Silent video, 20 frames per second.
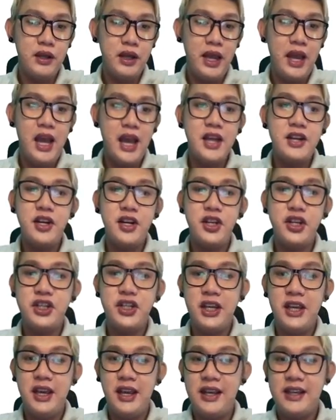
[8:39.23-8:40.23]

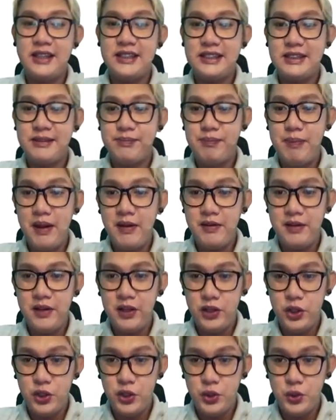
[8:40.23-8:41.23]
energy
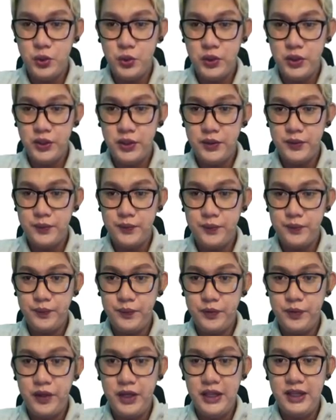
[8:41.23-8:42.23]
expenditure
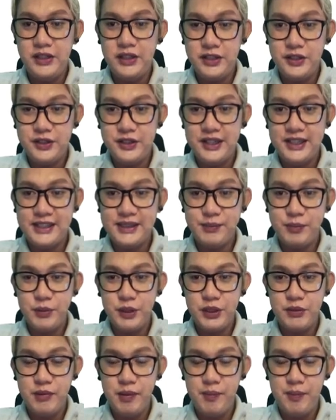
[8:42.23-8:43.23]
in the
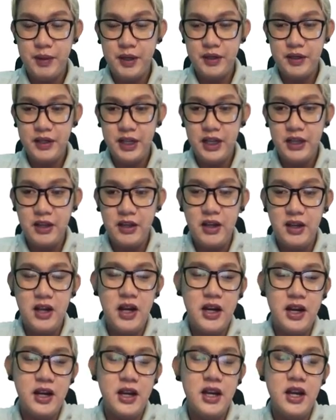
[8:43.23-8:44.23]
transport of a
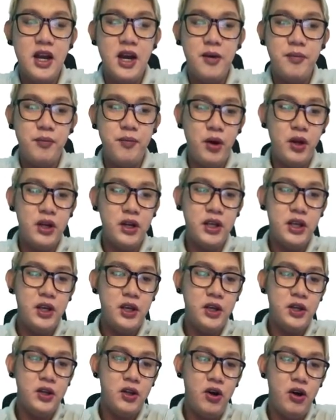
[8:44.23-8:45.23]
particular
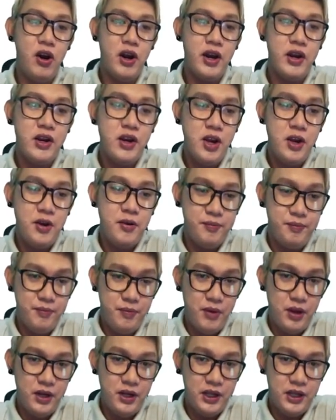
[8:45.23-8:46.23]
molecule or
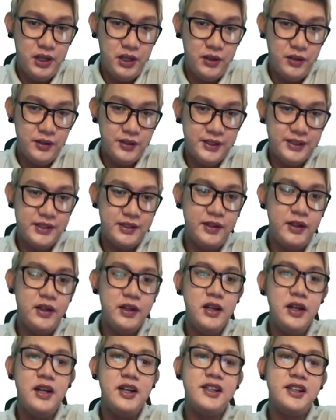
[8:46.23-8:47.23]
molecules.
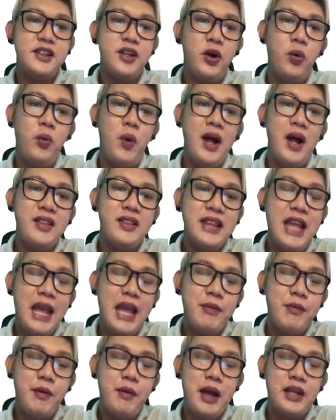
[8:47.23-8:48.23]
So one
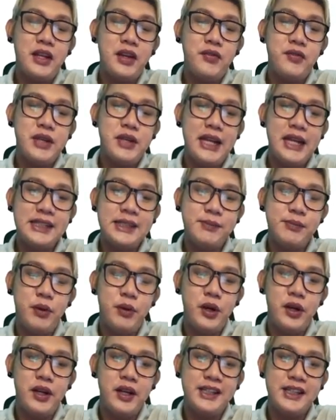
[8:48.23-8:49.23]
type of active
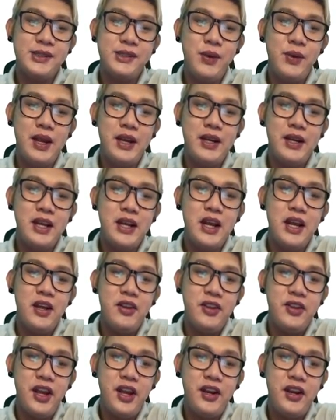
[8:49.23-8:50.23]
transport is when
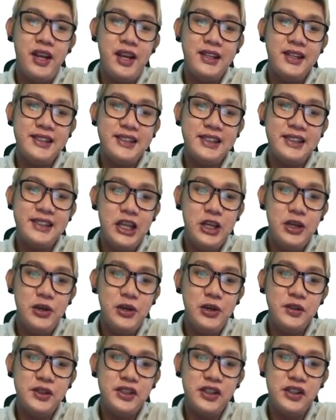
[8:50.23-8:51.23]
there is
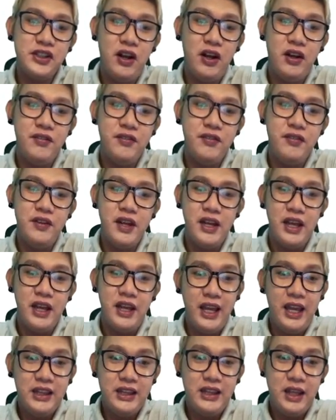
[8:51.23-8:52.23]
use of
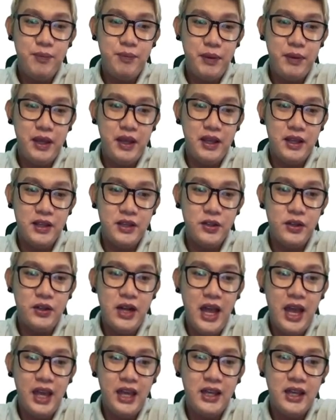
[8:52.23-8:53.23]
ATP,
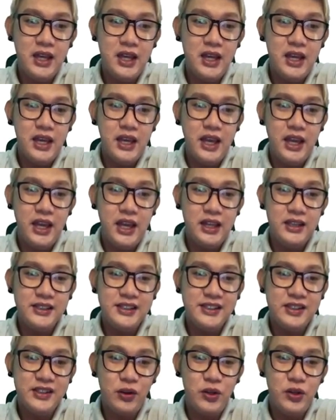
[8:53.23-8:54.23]
like in
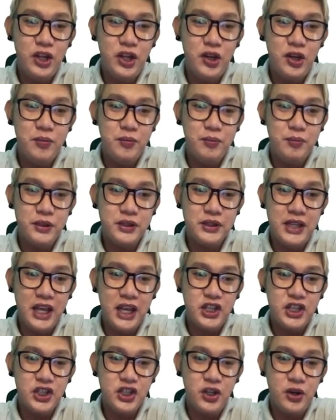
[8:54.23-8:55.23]
sodium
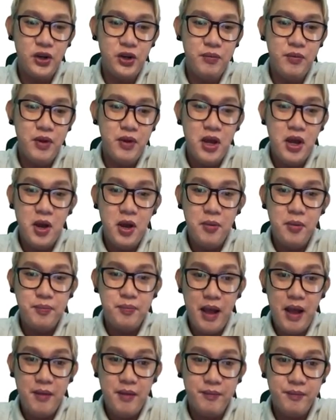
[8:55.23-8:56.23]
potassium
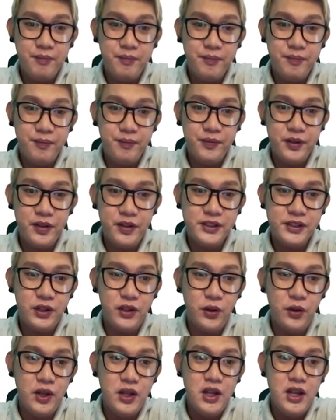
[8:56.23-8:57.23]
pump.
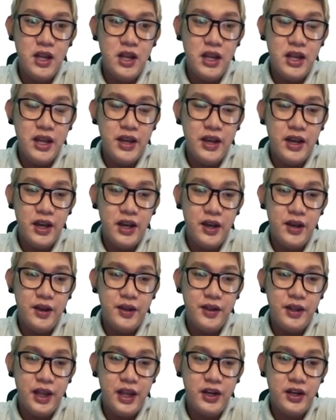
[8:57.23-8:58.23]
So
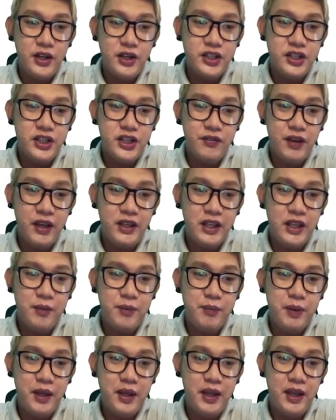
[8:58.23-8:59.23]
energy of
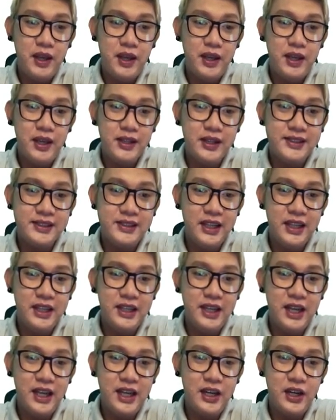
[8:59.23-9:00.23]
ATP is
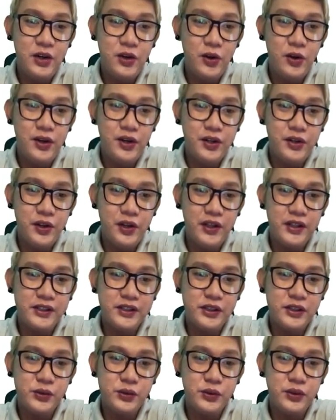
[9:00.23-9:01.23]
needed in order to
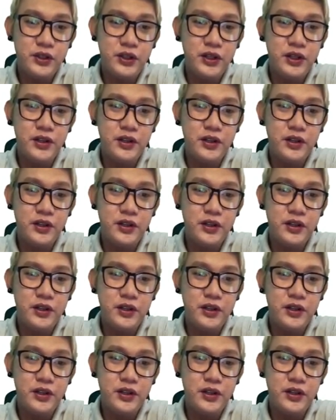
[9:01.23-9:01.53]
extrude